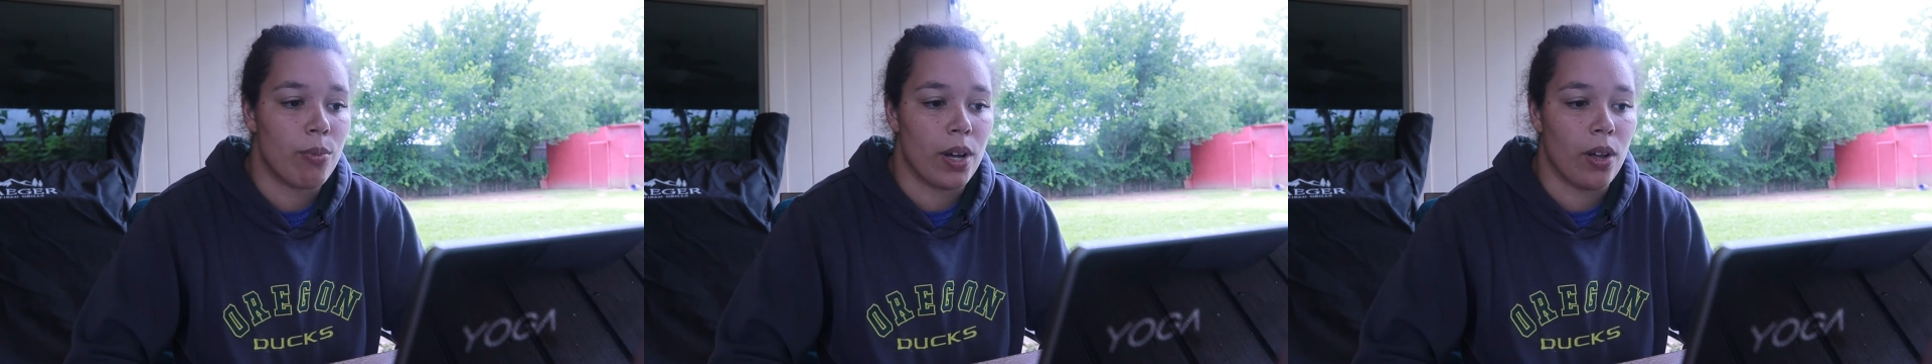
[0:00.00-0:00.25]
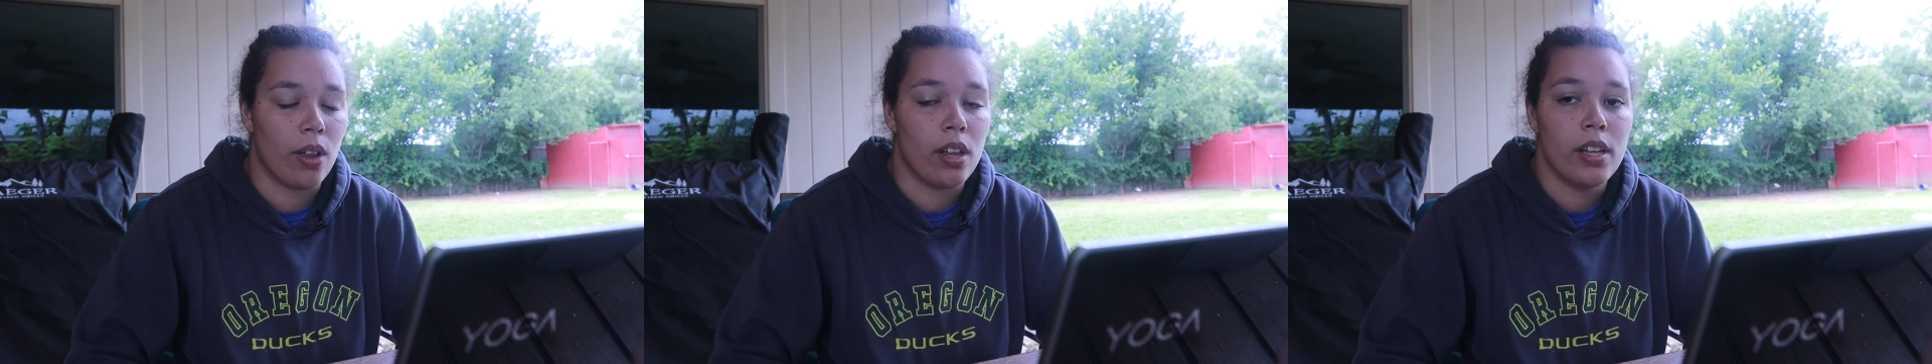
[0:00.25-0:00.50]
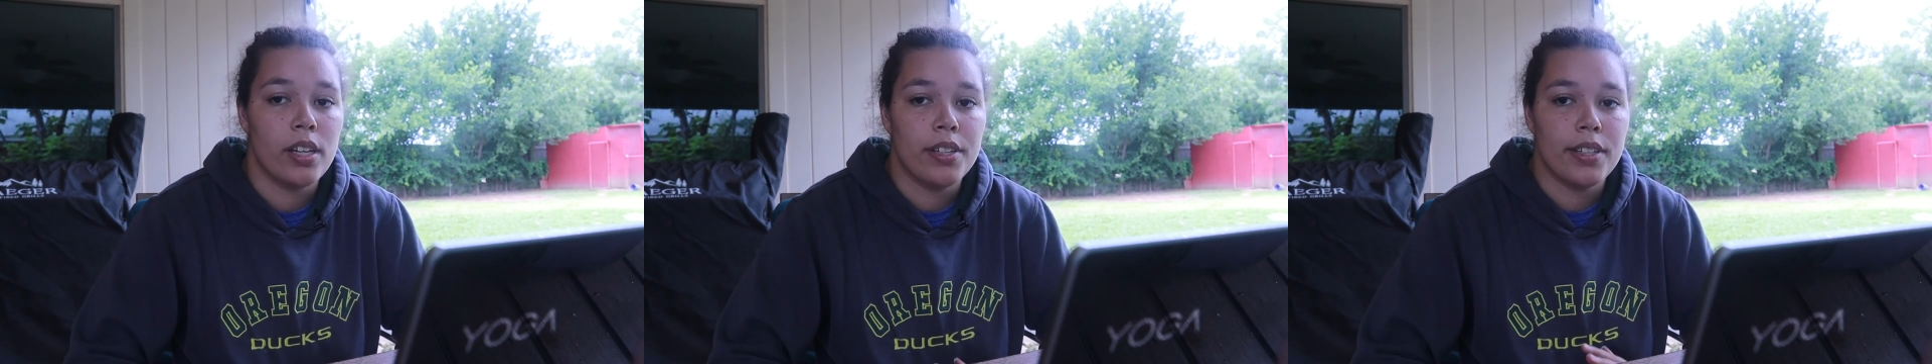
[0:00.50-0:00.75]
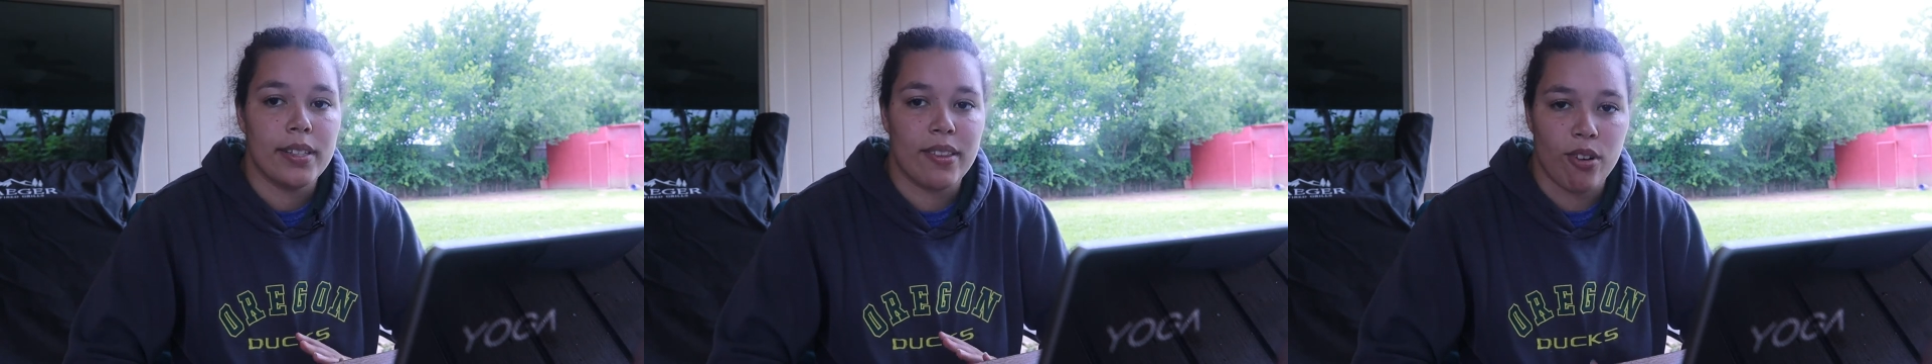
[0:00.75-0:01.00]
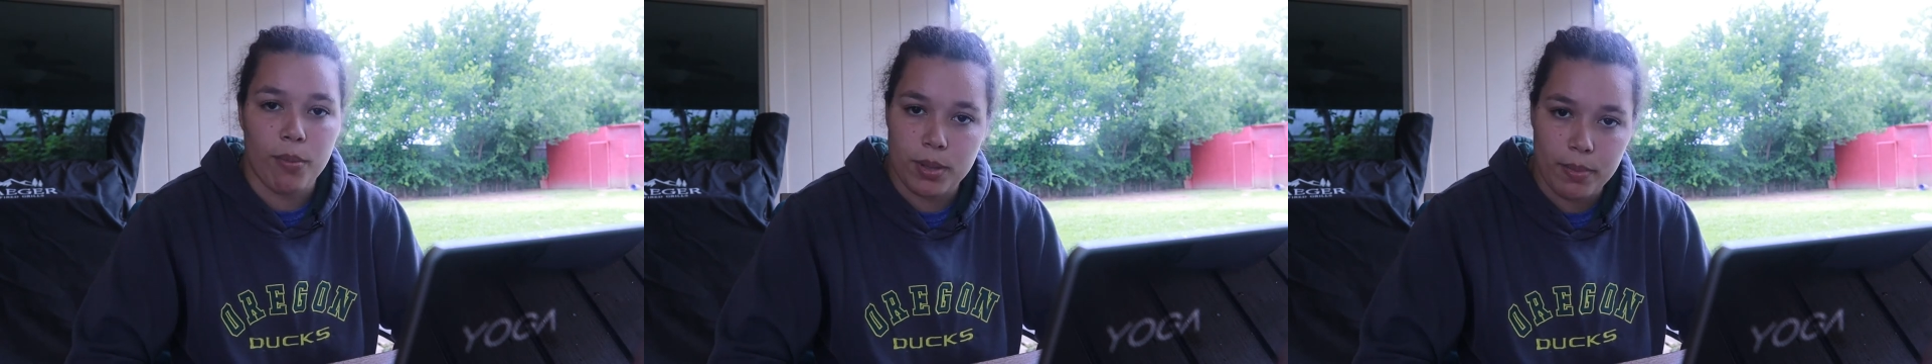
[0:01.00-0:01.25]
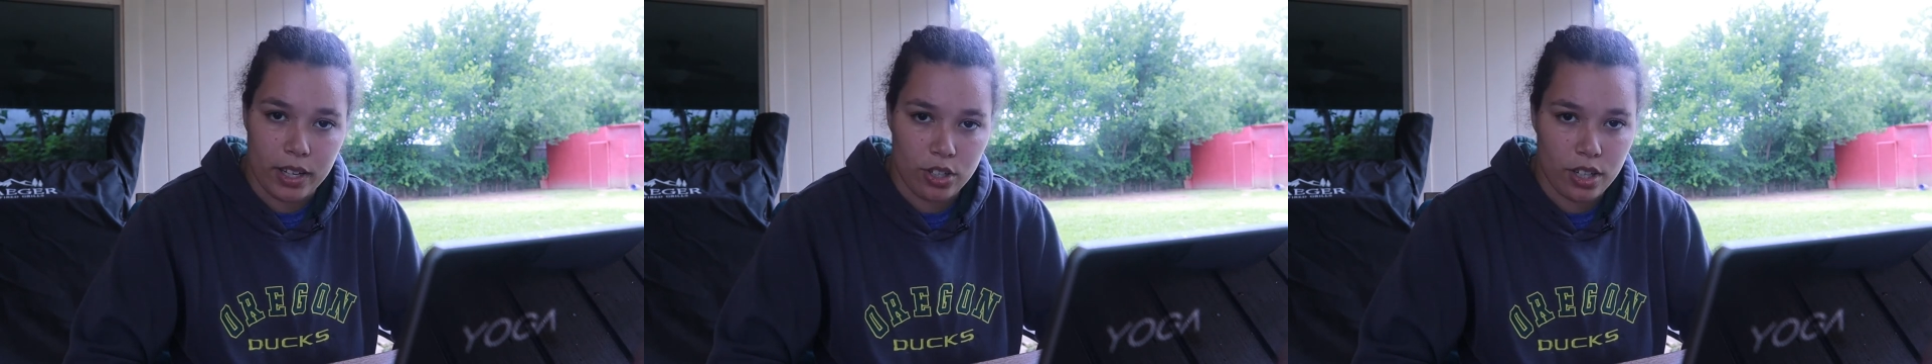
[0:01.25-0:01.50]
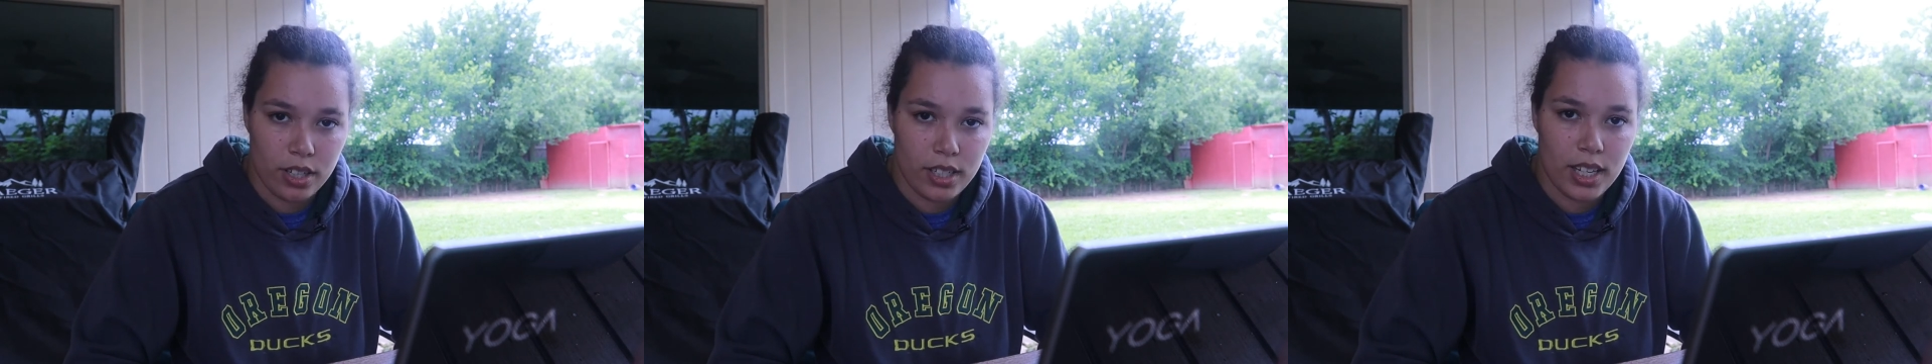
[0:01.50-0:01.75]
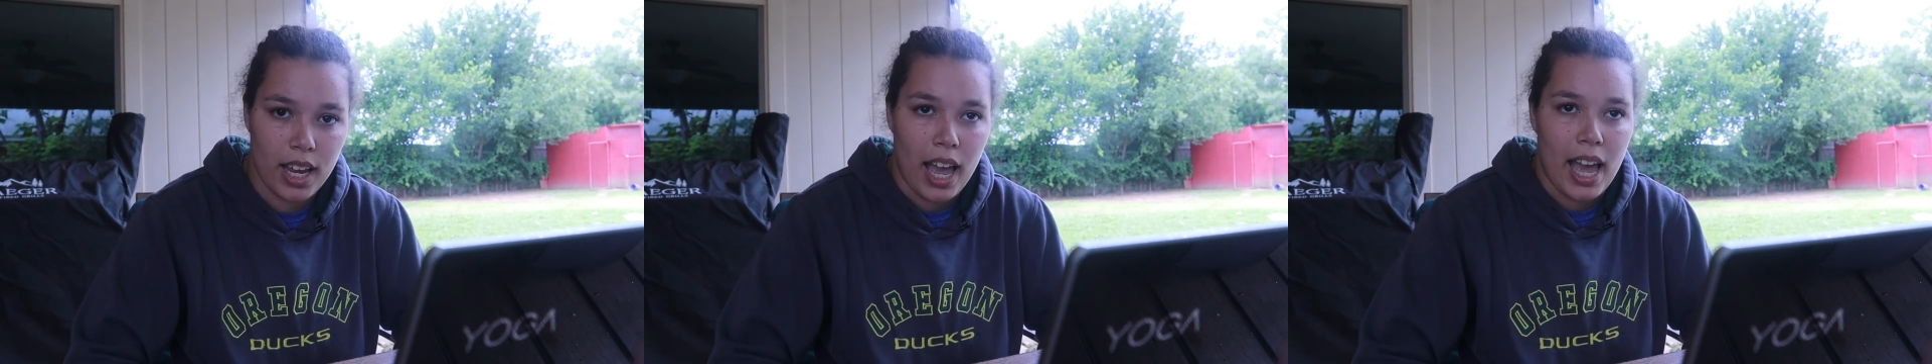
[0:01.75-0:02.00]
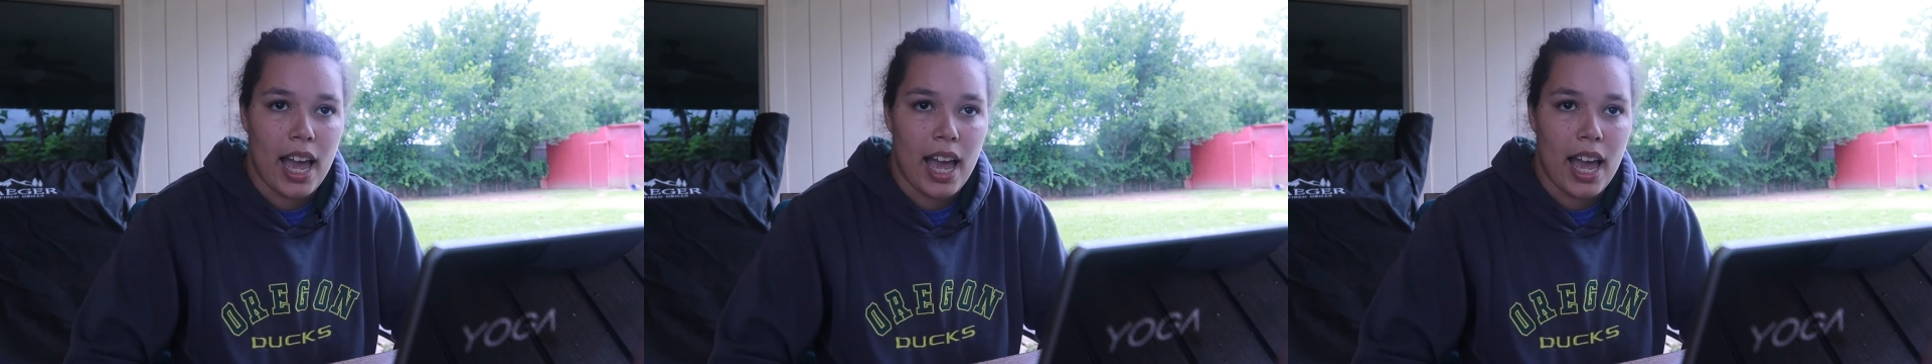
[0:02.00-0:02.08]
will throw up some pictures